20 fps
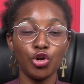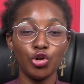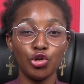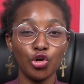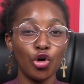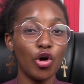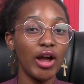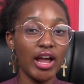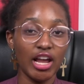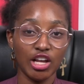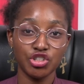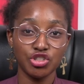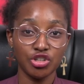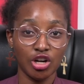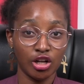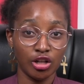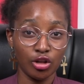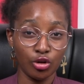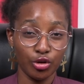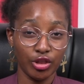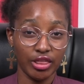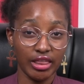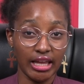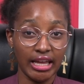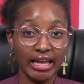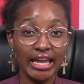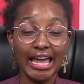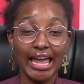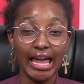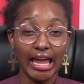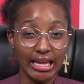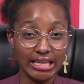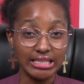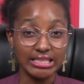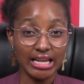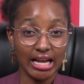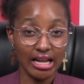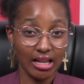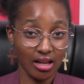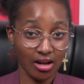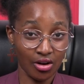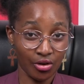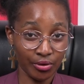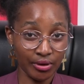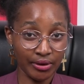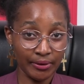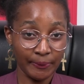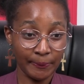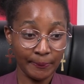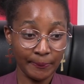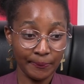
or no extra clothing is allowed.